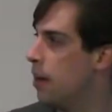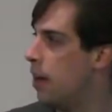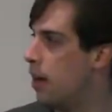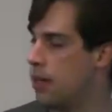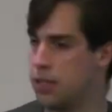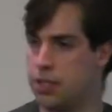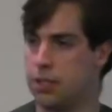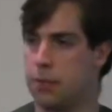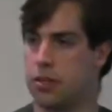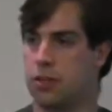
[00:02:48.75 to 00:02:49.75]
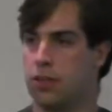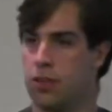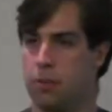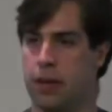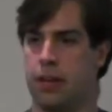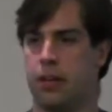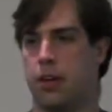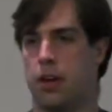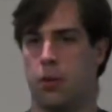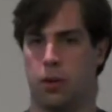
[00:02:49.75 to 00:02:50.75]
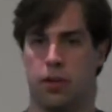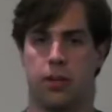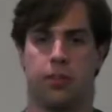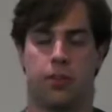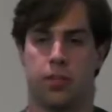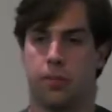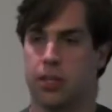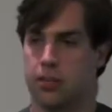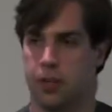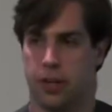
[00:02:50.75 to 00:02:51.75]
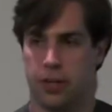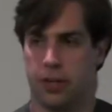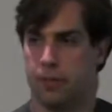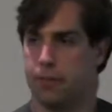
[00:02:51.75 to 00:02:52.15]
So this is a picture of Little Ben, the car I worked on at University of Pennsylvania.